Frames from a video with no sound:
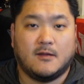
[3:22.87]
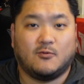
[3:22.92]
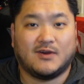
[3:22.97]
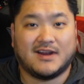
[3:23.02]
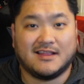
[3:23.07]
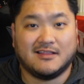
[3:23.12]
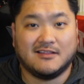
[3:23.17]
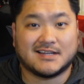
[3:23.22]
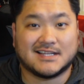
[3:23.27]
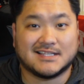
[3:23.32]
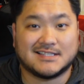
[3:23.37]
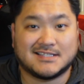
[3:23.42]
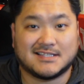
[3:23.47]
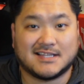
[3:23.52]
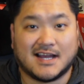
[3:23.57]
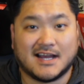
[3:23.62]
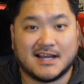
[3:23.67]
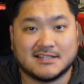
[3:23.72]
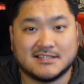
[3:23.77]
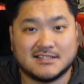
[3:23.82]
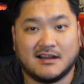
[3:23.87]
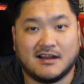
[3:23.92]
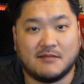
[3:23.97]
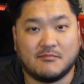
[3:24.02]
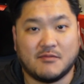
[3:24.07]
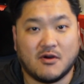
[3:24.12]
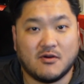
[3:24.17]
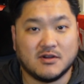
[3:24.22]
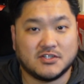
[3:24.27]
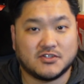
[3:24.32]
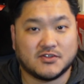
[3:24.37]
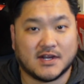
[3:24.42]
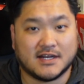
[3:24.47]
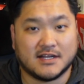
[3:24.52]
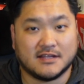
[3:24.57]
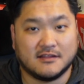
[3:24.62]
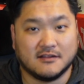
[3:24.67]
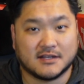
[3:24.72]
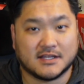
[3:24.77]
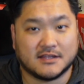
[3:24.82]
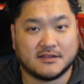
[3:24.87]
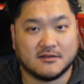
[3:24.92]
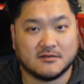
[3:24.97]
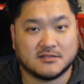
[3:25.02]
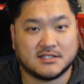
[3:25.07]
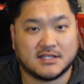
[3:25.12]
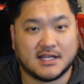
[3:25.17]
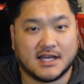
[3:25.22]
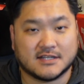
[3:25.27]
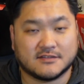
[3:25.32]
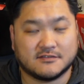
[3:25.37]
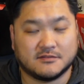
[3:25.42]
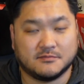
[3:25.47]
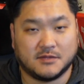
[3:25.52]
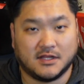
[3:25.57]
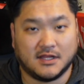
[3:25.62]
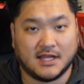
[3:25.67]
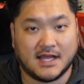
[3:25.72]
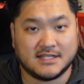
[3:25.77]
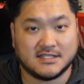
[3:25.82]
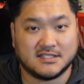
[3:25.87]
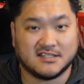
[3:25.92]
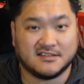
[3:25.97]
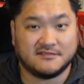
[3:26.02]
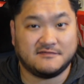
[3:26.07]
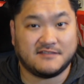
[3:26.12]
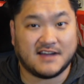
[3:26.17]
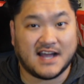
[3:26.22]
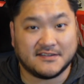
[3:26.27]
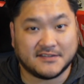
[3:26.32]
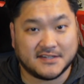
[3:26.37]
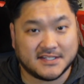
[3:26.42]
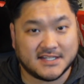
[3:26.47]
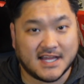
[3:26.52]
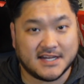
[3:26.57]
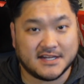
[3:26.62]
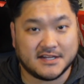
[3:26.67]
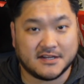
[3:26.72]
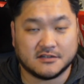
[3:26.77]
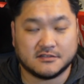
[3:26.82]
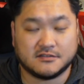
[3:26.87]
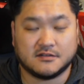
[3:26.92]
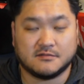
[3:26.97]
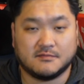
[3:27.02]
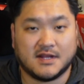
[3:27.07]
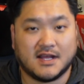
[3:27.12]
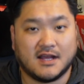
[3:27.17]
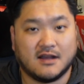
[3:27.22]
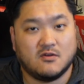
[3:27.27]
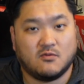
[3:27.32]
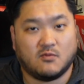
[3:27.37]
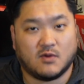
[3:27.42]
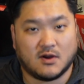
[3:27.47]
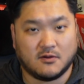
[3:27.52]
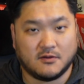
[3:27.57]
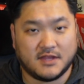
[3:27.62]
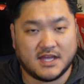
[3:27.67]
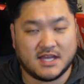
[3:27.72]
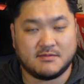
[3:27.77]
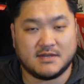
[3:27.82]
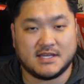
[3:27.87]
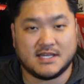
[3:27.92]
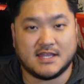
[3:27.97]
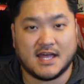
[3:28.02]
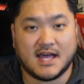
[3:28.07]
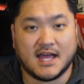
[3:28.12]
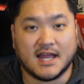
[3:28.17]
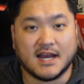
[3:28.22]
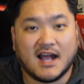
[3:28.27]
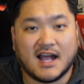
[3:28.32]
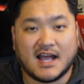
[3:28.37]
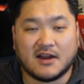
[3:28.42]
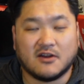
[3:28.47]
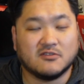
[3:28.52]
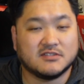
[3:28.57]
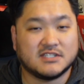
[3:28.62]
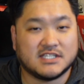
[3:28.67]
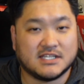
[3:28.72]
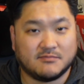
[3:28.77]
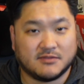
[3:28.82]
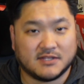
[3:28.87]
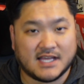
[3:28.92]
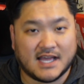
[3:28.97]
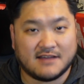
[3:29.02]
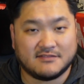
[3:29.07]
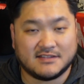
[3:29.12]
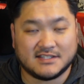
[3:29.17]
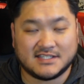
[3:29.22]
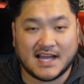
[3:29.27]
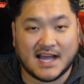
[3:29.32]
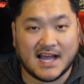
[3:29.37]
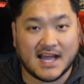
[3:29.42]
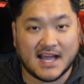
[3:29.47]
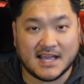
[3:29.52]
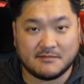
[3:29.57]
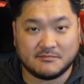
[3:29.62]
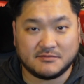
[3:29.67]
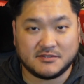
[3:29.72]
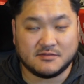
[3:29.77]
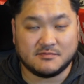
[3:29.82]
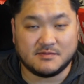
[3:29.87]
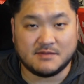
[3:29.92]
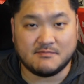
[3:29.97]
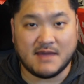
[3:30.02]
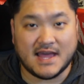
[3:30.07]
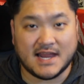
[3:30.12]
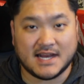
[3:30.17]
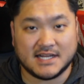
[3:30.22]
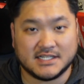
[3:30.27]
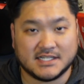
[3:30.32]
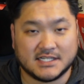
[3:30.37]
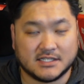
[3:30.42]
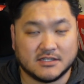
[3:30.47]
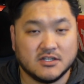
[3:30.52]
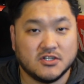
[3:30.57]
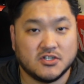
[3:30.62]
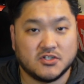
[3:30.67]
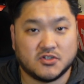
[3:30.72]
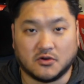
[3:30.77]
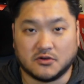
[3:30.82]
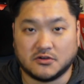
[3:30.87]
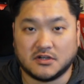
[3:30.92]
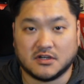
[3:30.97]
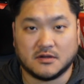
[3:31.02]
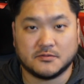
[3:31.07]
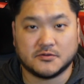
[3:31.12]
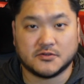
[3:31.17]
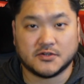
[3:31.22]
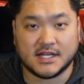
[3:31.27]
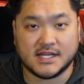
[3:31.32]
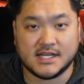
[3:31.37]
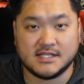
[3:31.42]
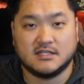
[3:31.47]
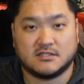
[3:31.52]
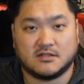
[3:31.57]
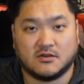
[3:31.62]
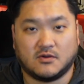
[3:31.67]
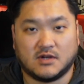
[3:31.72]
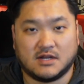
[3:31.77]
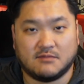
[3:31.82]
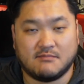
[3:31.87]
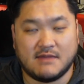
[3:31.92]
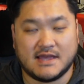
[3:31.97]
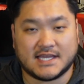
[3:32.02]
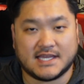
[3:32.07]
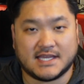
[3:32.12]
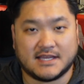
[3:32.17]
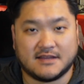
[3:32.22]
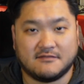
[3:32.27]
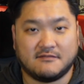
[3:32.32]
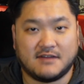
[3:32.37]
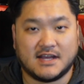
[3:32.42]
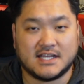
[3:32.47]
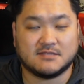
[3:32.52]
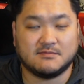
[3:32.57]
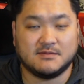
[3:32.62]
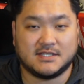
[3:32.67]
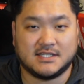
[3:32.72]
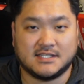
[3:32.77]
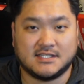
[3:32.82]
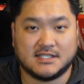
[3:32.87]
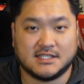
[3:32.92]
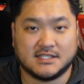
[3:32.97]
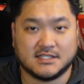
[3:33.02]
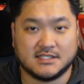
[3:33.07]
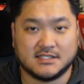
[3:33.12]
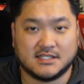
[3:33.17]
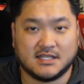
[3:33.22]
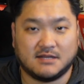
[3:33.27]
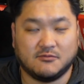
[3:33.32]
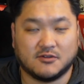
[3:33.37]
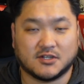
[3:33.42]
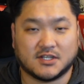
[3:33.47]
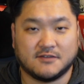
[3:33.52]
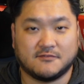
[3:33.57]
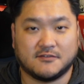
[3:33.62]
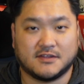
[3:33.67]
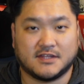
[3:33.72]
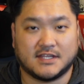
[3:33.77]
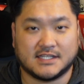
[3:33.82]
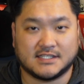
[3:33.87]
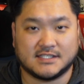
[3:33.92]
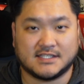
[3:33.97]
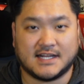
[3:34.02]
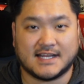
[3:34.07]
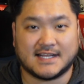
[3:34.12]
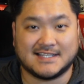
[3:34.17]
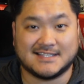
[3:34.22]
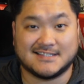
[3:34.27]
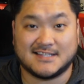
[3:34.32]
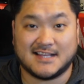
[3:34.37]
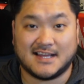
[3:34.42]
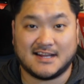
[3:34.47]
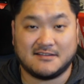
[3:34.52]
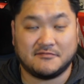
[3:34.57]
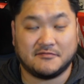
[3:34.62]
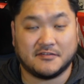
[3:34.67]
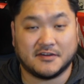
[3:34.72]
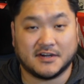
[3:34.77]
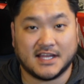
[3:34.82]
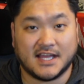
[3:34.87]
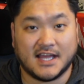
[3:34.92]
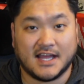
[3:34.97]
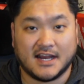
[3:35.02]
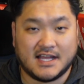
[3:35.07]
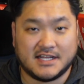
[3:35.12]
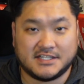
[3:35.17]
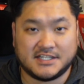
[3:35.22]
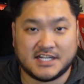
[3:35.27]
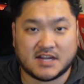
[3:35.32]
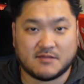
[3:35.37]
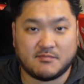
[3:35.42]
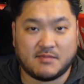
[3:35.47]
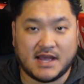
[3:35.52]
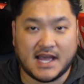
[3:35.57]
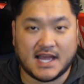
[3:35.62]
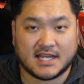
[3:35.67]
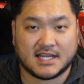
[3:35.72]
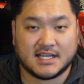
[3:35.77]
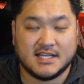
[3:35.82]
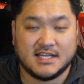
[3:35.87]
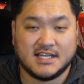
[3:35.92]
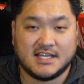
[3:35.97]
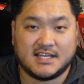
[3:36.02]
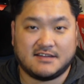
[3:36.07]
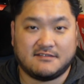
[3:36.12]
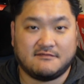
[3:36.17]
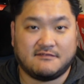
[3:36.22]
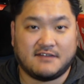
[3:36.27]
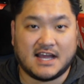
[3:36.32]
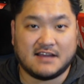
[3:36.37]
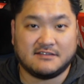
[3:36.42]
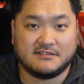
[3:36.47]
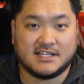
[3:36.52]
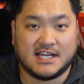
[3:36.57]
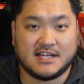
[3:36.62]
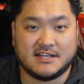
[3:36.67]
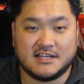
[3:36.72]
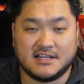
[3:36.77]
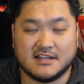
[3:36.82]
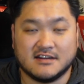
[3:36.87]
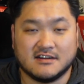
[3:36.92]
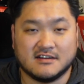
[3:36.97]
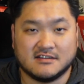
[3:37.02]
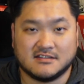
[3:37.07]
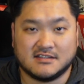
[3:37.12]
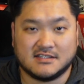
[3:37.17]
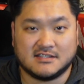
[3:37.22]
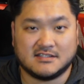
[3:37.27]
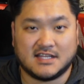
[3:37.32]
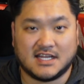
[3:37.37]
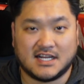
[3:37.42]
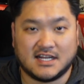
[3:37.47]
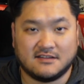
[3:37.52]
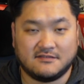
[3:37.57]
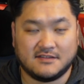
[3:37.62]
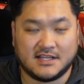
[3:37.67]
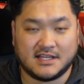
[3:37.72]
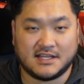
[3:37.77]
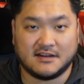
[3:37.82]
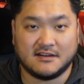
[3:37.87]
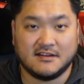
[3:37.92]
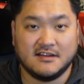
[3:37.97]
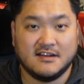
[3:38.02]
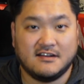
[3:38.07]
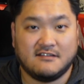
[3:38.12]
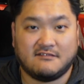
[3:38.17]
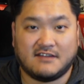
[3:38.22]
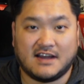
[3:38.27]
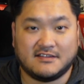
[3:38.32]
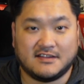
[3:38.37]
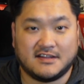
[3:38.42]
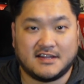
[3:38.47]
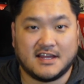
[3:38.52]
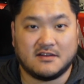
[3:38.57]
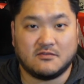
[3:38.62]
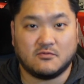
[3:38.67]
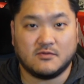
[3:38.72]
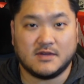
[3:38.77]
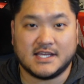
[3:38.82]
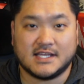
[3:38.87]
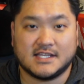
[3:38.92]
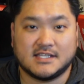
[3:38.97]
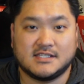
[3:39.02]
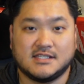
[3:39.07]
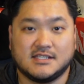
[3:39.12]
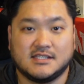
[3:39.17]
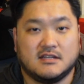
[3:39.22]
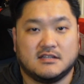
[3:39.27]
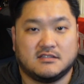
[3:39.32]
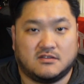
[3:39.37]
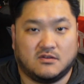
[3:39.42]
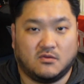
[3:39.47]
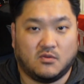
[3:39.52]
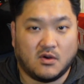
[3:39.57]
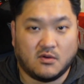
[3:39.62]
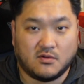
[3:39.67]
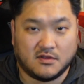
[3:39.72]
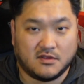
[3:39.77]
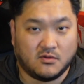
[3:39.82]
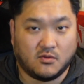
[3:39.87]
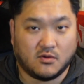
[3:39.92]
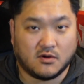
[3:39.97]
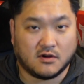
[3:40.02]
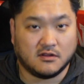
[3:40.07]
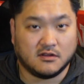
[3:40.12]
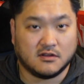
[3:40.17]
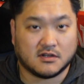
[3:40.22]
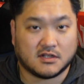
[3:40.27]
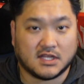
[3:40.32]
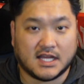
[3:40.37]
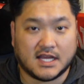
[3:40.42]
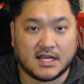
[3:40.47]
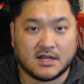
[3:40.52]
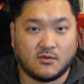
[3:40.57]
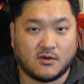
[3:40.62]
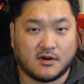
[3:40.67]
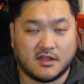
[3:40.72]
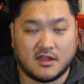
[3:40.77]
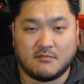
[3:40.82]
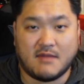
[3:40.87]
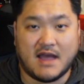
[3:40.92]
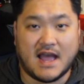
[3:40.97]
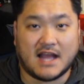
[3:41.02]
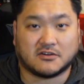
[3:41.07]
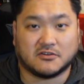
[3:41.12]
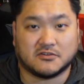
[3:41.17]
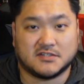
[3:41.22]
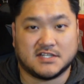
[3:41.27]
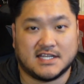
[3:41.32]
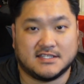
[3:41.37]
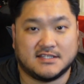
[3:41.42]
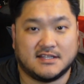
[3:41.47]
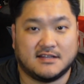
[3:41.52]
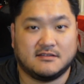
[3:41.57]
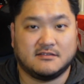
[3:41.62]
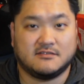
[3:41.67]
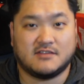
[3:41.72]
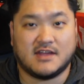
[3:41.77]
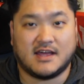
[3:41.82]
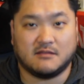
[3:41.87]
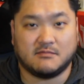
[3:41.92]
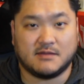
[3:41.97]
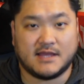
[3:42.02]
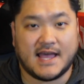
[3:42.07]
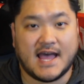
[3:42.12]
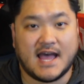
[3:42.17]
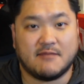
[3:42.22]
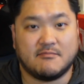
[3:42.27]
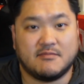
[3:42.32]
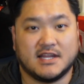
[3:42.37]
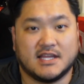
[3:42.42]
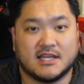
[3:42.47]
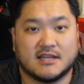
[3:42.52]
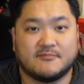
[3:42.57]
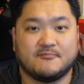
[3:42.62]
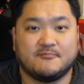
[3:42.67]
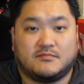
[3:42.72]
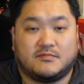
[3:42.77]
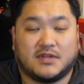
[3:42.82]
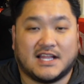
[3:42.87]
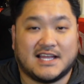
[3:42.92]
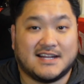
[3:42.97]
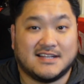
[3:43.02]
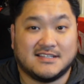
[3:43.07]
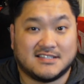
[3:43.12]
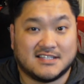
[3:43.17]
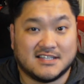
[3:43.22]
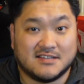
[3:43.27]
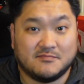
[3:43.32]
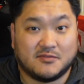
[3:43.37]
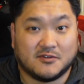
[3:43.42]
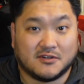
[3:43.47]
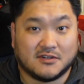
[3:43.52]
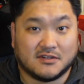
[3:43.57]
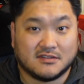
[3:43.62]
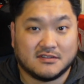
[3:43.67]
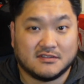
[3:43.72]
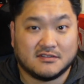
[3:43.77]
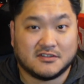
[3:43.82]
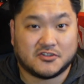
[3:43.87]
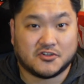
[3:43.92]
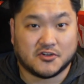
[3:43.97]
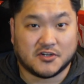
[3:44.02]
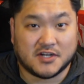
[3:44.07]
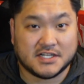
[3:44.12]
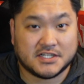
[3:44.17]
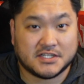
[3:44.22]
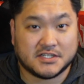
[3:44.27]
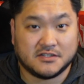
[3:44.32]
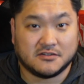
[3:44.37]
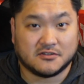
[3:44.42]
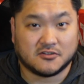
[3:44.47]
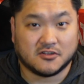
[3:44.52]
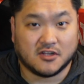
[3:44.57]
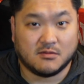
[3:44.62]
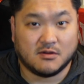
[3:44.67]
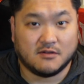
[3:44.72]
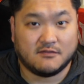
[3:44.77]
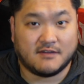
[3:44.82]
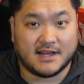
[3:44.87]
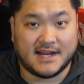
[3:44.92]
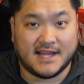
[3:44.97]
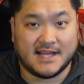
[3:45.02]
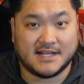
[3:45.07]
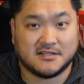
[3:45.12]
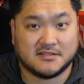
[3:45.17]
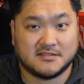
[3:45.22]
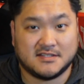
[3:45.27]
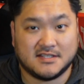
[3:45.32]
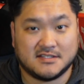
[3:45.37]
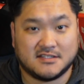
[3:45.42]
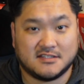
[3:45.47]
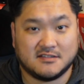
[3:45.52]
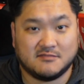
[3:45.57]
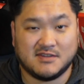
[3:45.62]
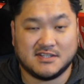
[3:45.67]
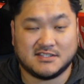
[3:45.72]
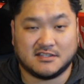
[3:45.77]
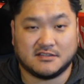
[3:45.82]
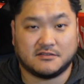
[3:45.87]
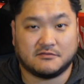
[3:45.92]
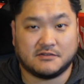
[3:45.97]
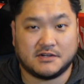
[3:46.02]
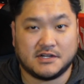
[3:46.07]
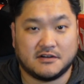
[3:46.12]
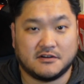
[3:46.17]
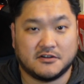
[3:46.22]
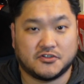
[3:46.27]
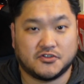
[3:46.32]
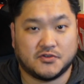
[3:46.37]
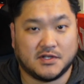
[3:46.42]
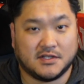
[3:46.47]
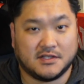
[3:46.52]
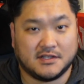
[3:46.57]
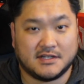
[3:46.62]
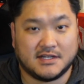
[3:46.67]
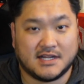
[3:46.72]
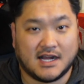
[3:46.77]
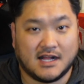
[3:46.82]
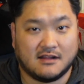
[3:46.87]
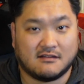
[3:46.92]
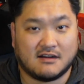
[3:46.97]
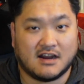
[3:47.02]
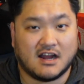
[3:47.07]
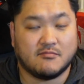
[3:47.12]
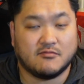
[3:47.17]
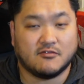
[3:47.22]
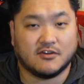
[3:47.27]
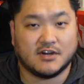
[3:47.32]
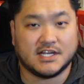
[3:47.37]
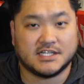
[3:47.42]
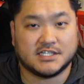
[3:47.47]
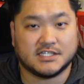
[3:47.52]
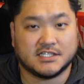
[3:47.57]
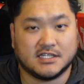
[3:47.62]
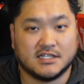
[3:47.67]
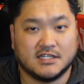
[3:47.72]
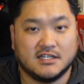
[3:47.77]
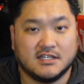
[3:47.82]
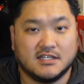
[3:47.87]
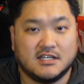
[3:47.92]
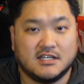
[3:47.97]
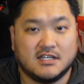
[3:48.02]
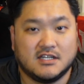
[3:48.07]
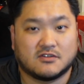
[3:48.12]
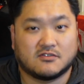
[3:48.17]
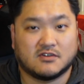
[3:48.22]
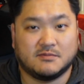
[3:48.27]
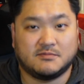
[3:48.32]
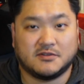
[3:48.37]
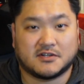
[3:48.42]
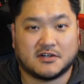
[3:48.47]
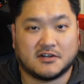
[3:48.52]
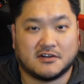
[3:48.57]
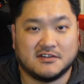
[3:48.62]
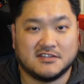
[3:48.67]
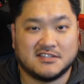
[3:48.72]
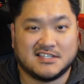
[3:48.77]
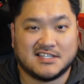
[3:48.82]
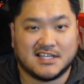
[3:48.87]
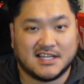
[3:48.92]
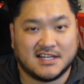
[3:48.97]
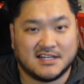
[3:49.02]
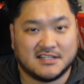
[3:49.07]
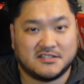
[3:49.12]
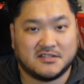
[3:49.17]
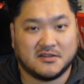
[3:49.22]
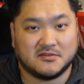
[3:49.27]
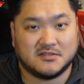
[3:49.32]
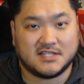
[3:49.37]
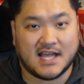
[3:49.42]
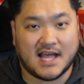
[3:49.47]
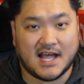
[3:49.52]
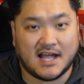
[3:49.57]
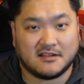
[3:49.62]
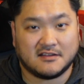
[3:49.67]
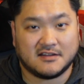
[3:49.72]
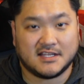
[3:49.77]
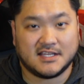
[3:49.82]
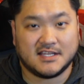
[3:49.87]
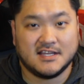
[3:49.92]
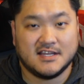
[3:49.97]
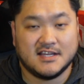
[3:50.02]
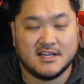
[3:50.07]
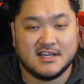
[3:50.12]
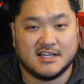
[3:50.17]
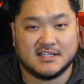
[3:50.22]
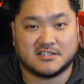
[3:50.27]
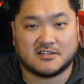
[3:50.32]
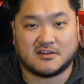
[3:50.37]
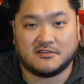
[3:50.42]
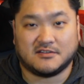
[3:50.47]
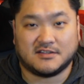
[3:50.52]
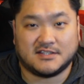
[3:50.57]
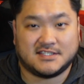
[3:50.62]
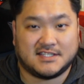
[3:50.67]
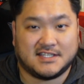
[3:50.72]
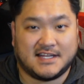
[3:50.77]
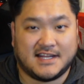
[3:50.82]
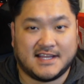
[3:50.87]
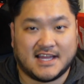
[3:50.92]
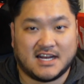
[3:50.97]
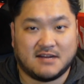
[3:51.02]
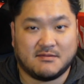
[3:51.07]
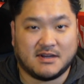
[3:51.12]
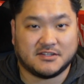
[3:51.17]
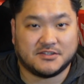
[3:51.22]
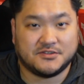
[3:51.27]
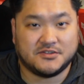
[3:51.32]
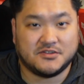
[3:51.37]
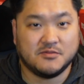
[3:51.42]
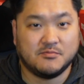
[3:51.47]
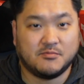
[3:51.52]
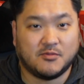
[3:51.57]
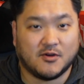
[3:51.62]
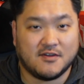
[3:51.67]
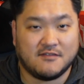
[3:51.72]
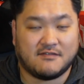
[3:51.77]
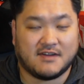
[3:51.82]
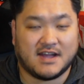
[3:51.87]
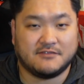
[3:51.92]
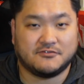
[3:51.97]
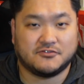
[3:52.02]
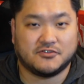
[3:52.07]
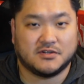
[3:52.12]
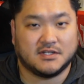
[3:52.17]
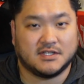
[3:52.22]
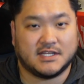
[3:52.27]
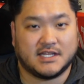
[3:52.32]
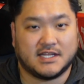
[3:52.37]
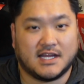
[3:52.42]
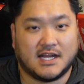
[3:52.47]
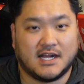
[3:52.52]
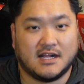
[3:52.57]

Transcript: When I look at stocks, I'm always trying to look at those stocks from the lens of 5 to 10 years from now. Where will they be then? I don't simply have the time to be managing short-term trades, so when I'm making investment decisions, I'm looking for things that I can set and forget and check back in 5-10 years instead of in 5 to 10 weeks. So what will the world look like? What are the macro trends that'll be happening? Plain and simple, the traditional global financial system is a $300 trillion operation. Cryptocurrency in its totality is currently sitting at about $2.5 trillion.